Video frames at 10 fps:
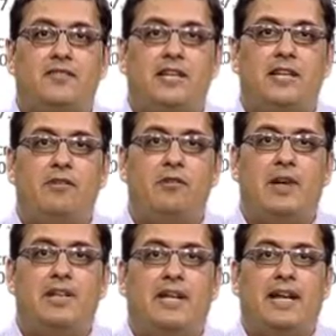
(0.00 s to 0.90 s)
level
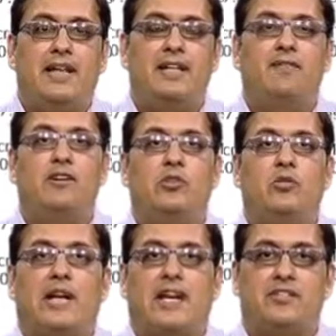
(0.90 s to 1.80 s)
1 and level 2
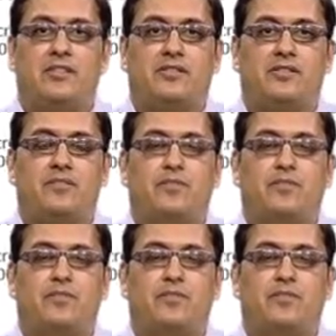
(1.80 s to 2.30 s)
caches.